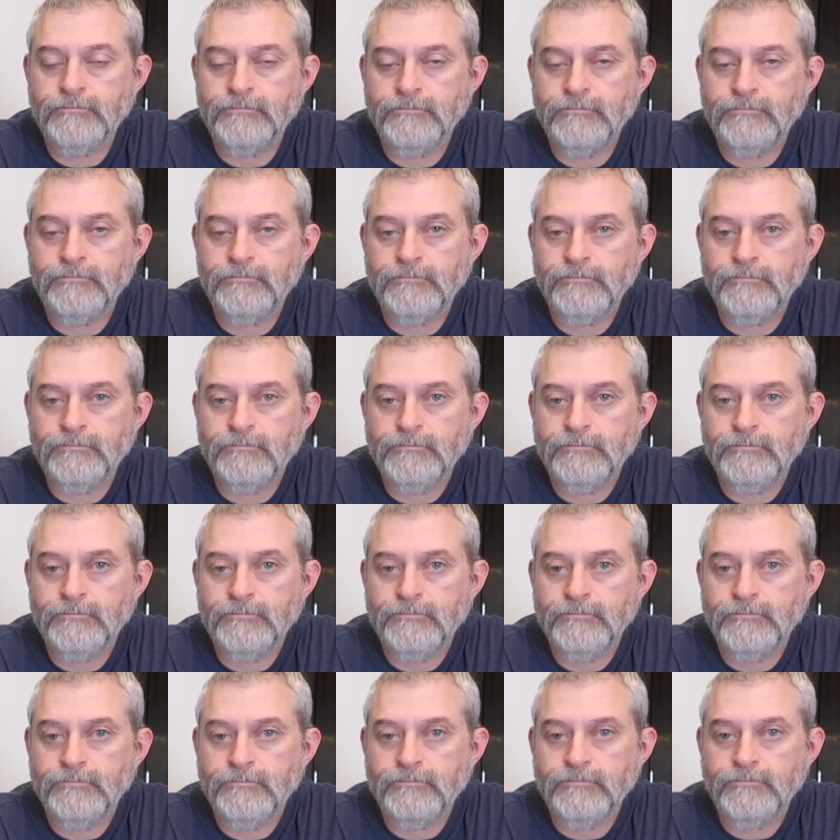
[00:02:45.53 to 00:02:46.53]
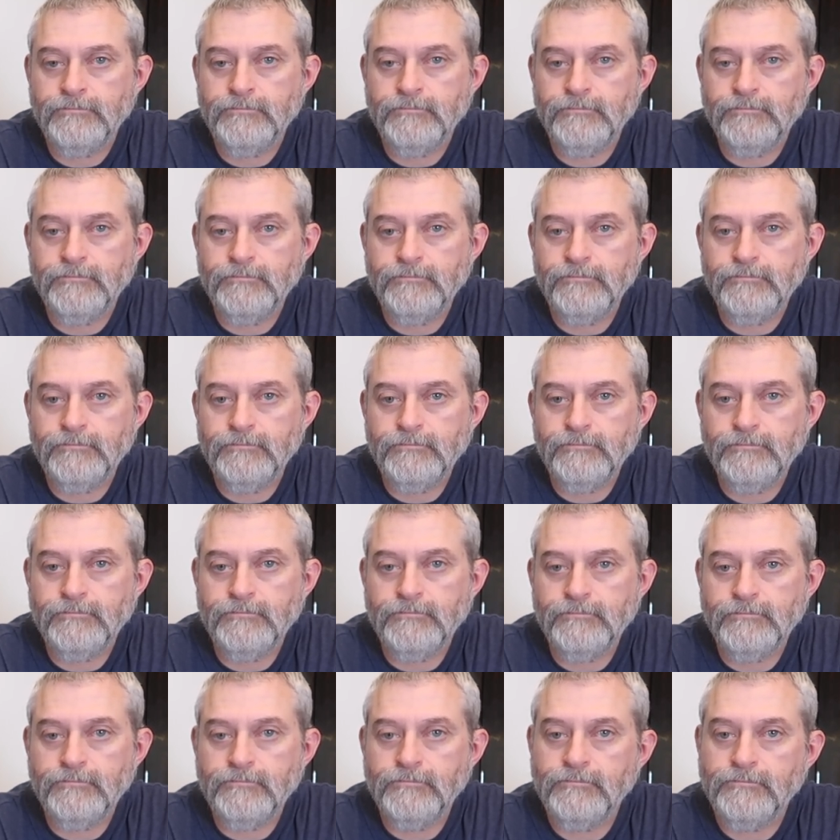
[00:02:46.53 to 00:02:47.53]

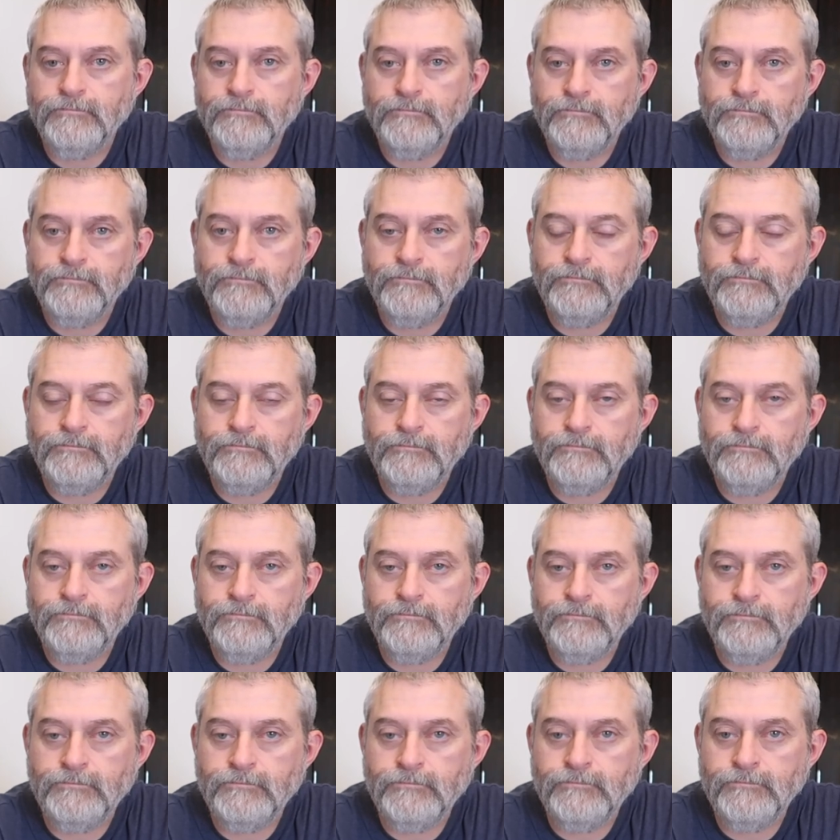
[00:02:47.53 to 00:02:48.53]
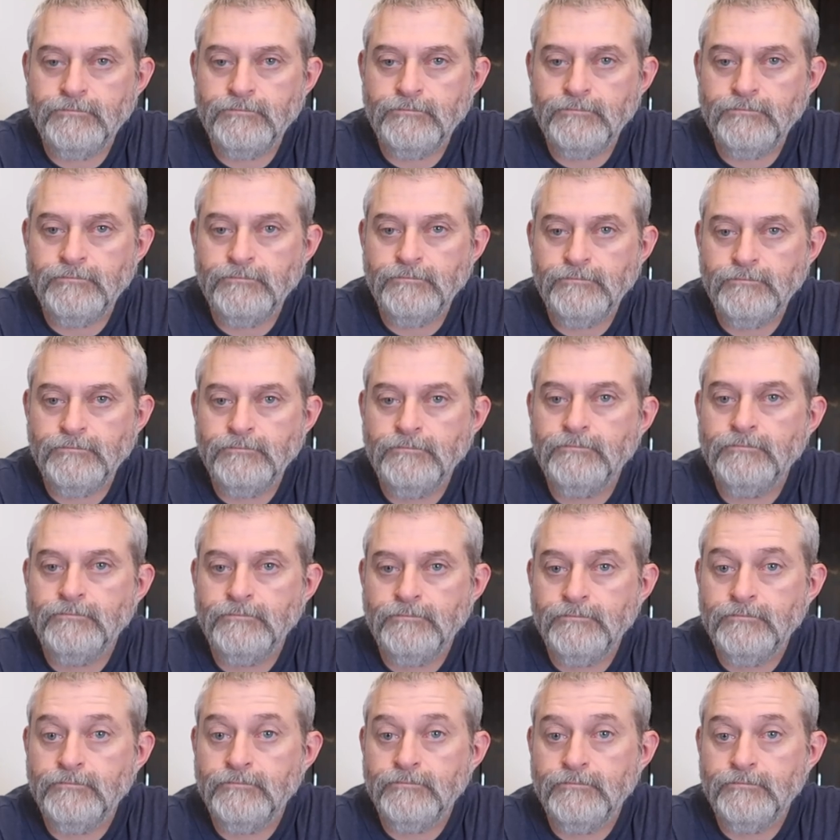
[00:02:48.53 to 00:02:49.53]

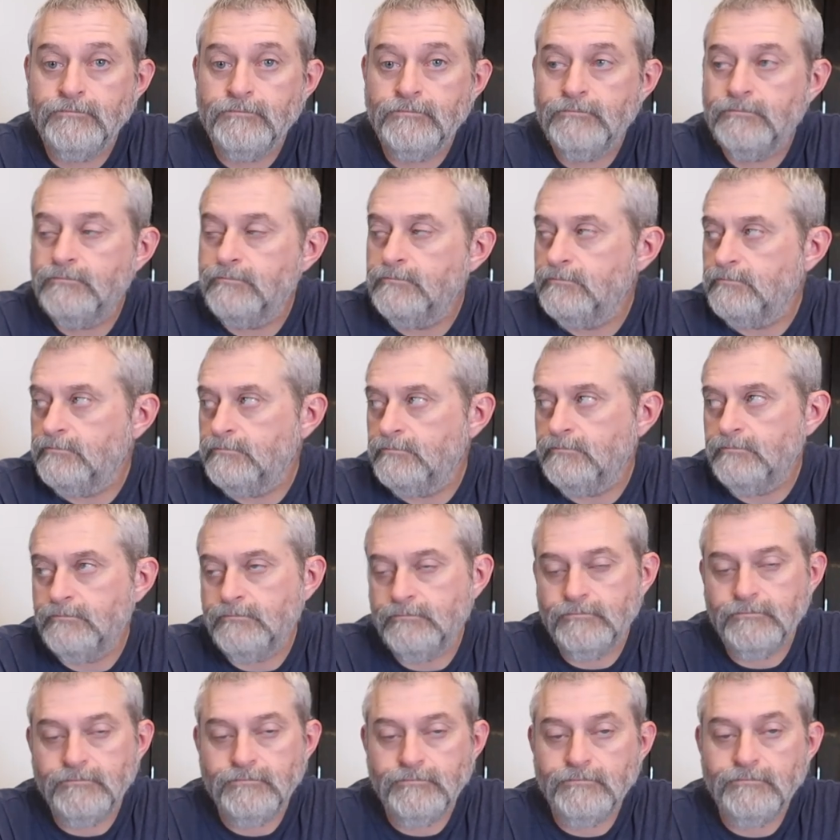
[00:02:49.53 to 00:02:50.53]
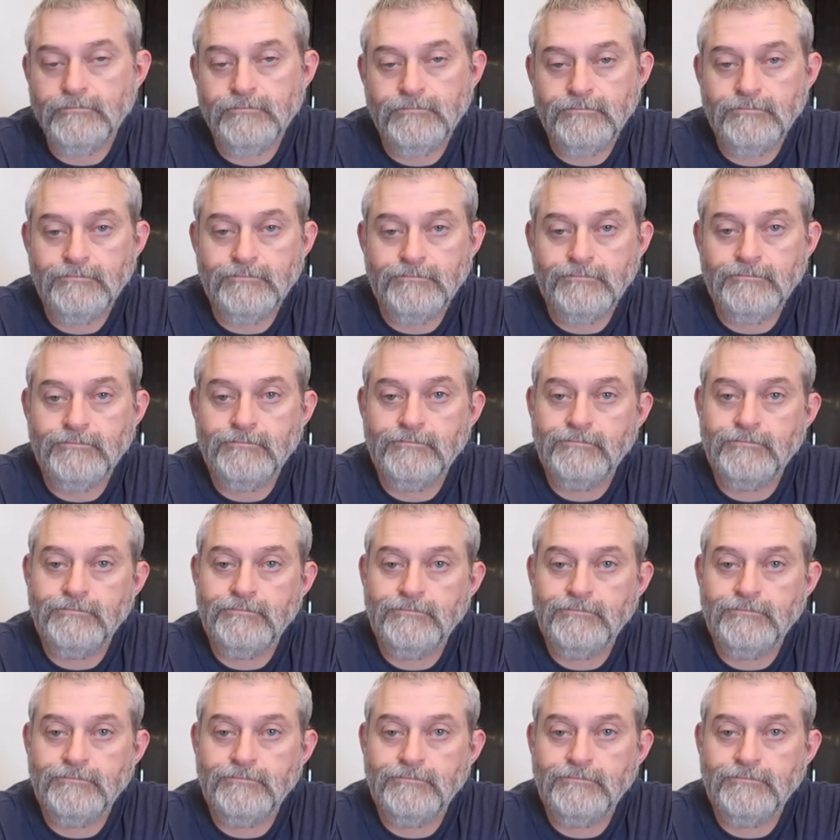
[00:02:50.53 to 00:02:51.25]
This person isn't speaking.